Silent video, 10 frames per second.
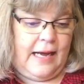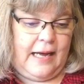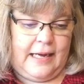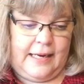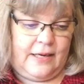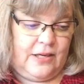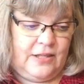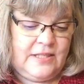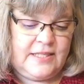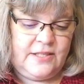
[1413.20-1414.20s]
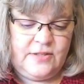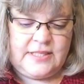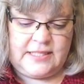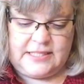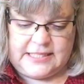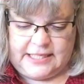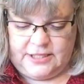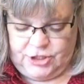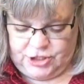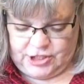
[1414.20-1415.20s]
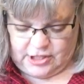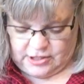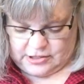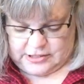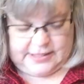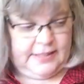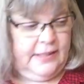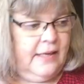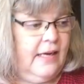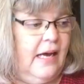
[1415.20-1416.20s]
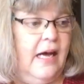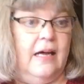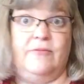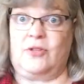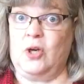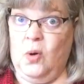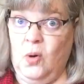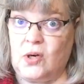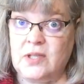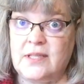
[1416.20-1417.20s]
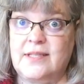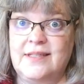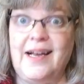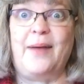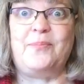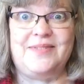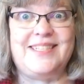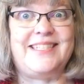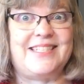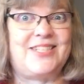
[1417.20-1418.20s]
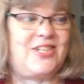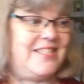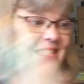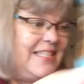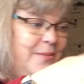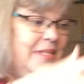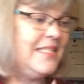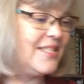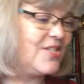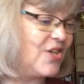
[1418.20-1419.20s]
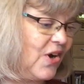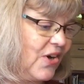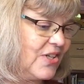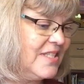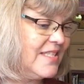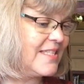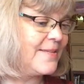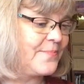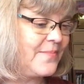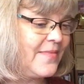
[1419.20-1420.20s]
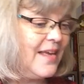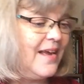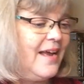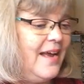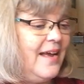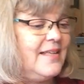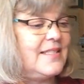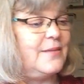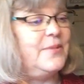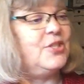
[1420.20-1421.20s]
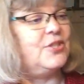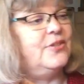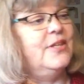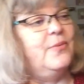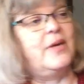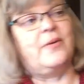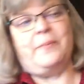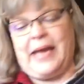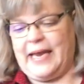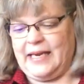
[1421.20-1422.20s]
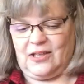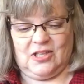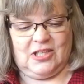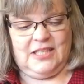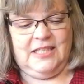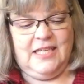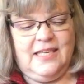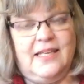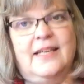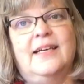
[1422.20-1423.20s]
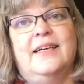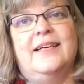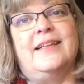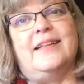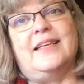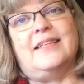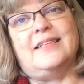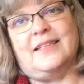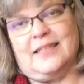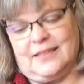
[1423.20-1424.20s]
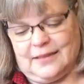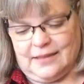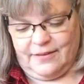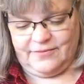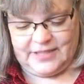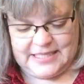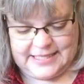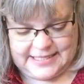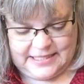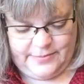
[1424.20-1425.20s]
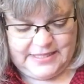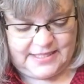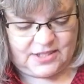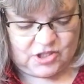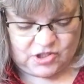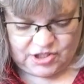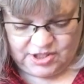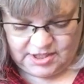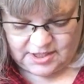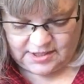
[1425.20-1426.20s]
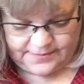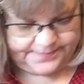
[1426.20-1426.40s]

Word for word: I also stitched on, of course, I stitched on cinnamon stars. So let me show you where I'm at on the, the lovely cinnamon stars.